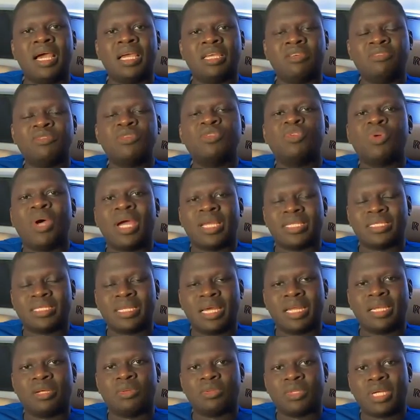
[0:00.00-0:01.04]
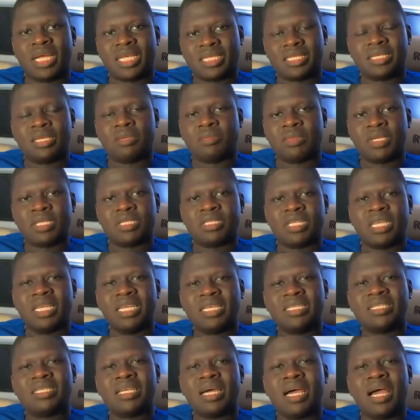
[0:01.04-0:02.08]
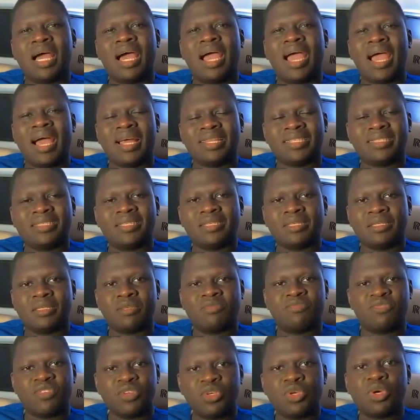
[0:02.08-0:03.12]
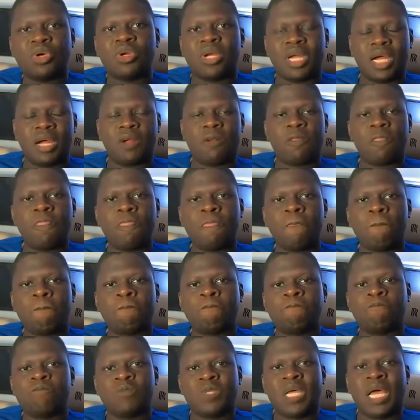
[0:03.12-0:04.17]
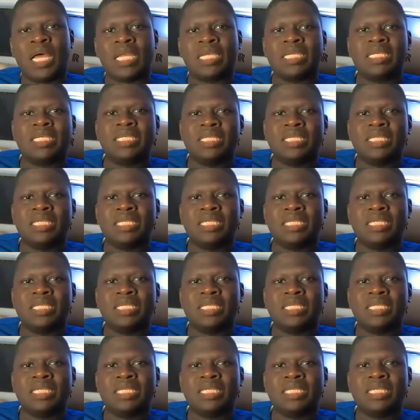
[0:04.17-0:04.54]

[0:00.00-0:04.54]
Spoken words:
even though I started with SMS, later I had to figure out that